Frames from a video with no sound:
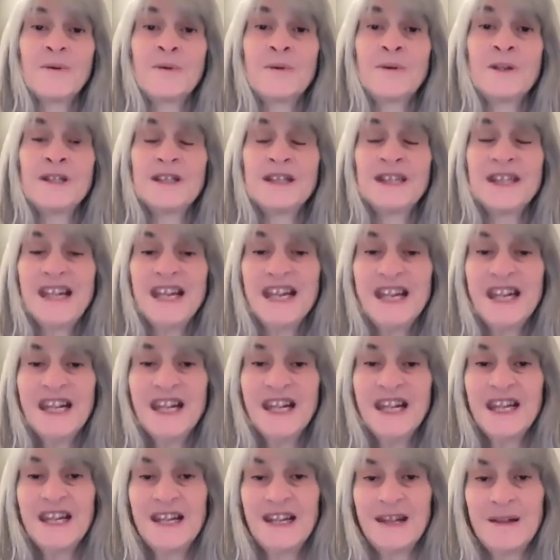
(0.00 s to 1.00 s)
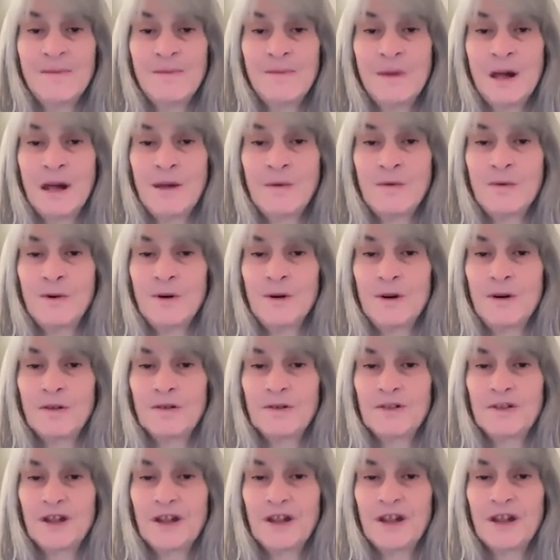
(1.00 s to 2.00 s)
was needed in my
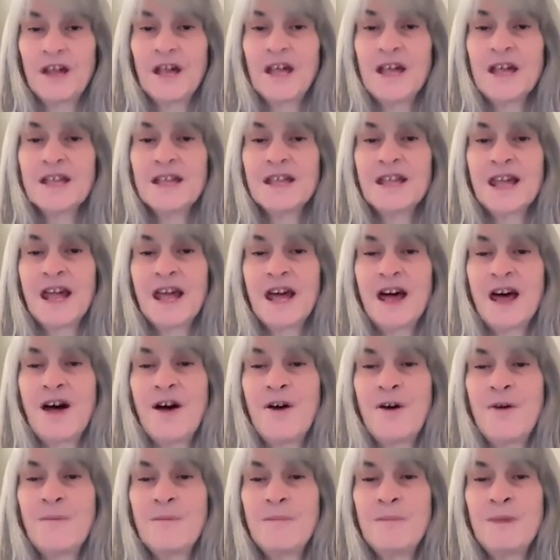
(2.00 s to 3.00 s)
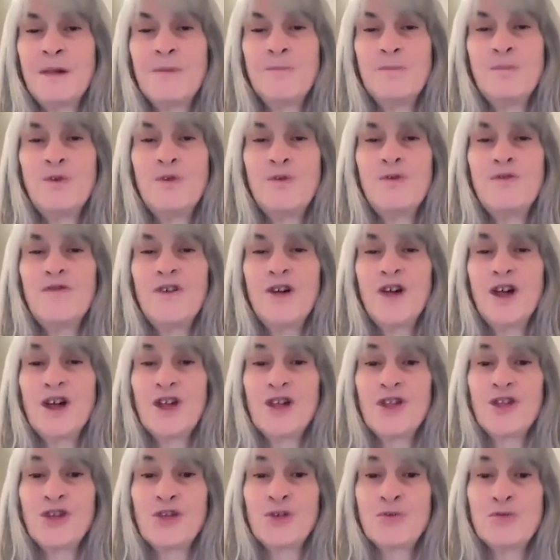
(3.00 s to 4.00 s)
world to help me move
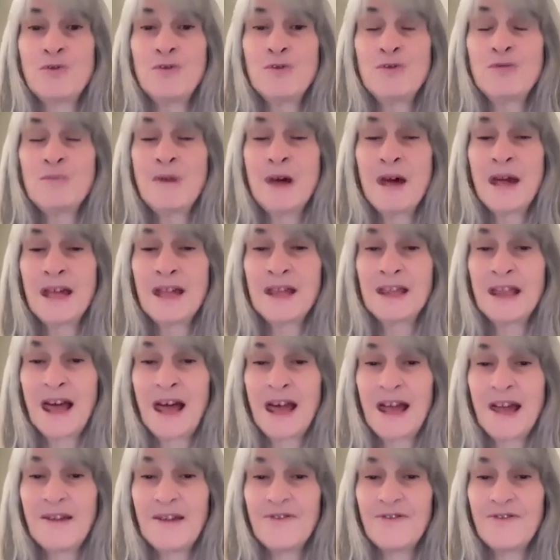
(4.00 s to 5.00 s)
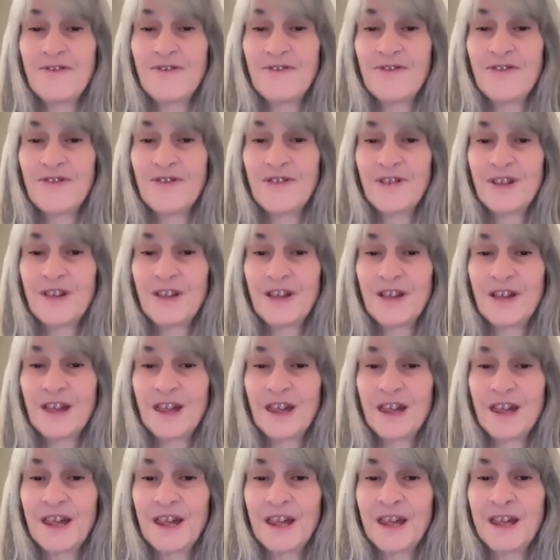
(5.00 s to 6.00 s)
through my life
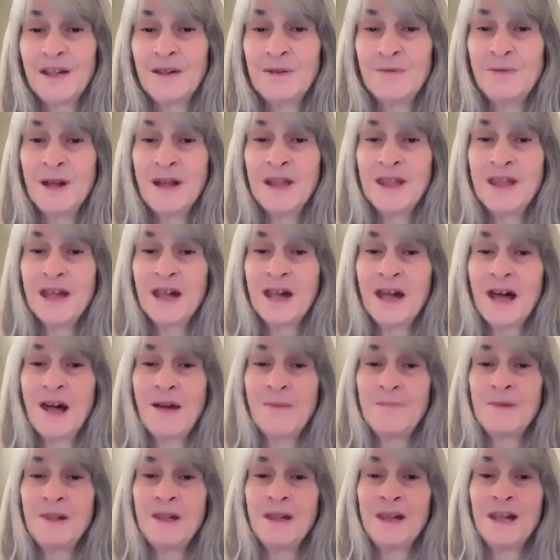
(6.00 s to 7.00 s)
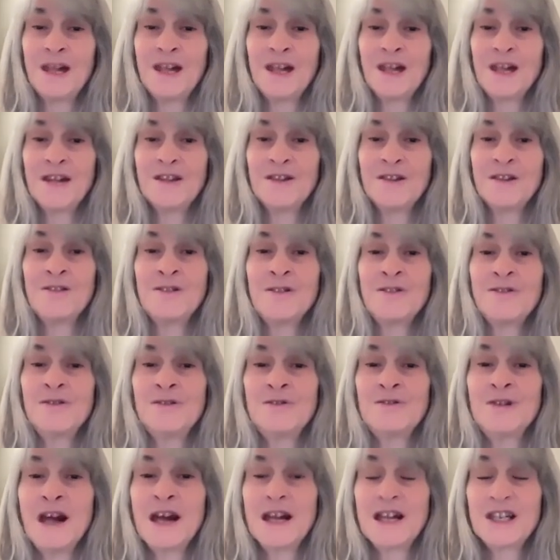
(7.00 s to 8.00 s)
in a way that got me to the
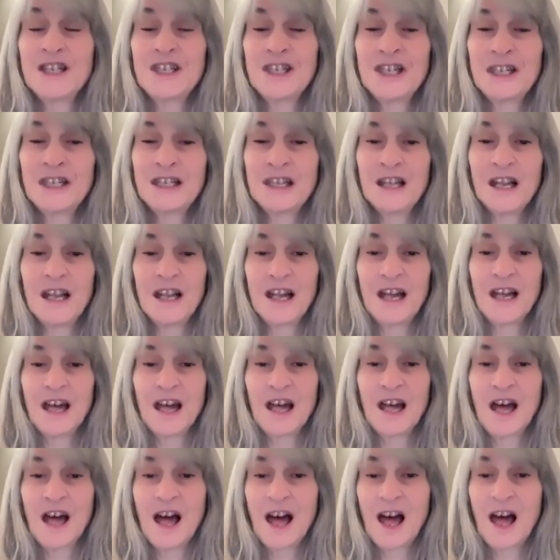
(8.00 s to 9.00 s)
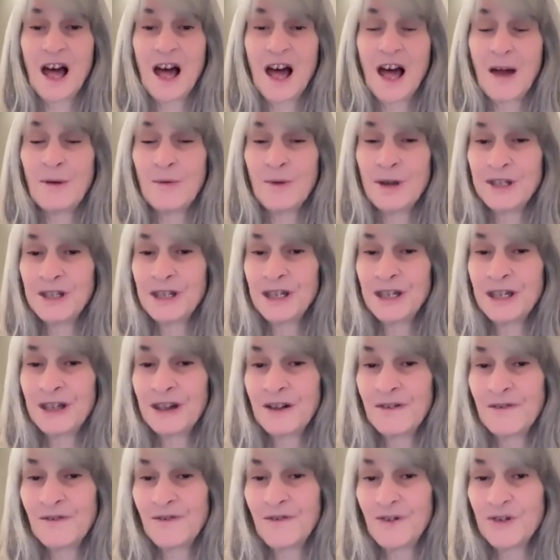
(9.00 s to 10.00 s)
direction I wasn't
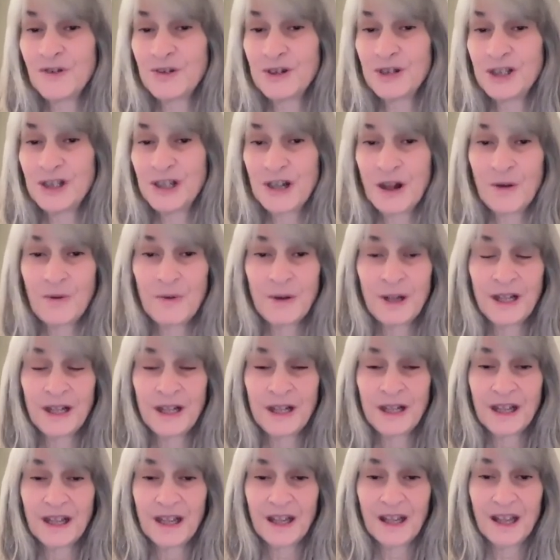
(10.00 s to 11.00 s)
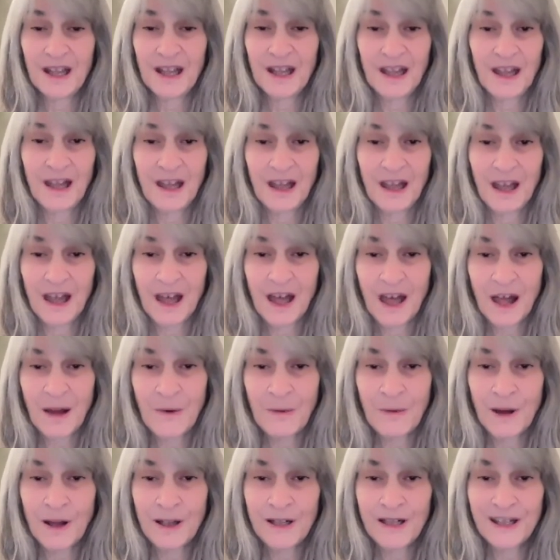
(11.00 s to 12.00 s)
at first knowing I
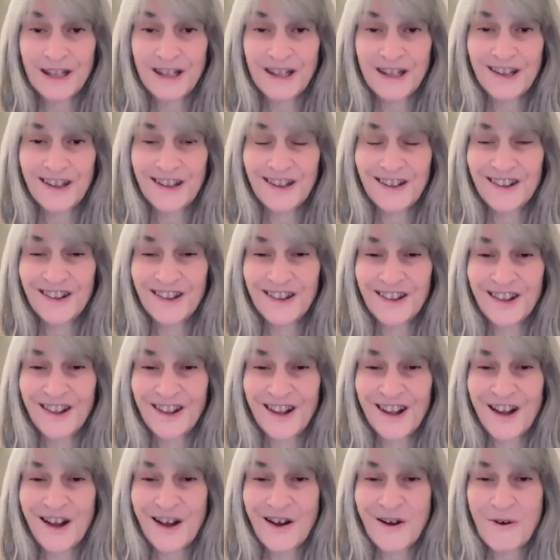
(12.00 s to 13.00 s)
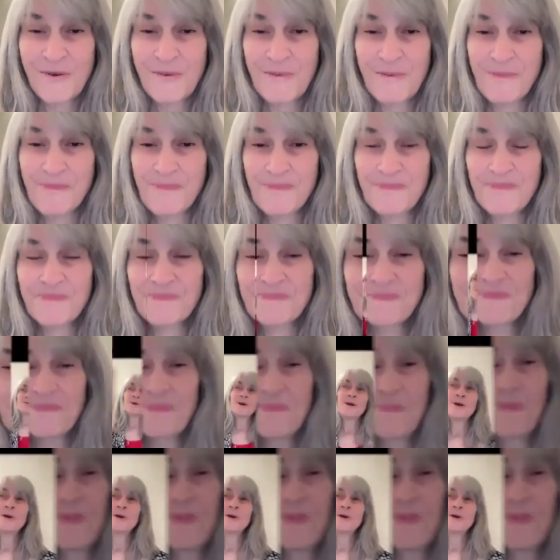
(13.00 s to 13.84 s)
wanted to go. So